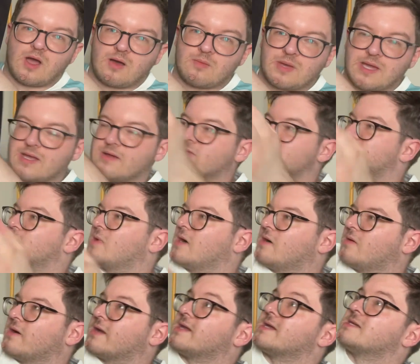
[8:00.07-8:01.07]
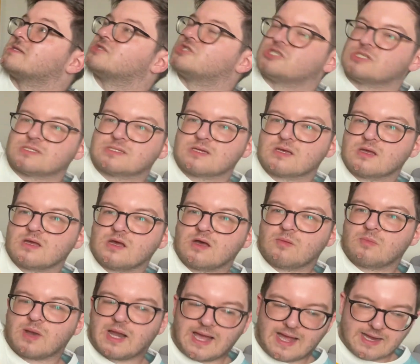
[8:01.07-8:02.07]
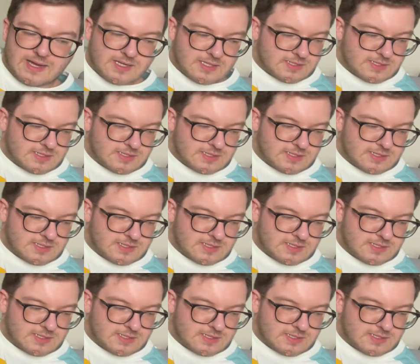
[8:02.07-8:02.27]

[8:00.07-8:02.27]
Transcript: up here as well, and it is just black.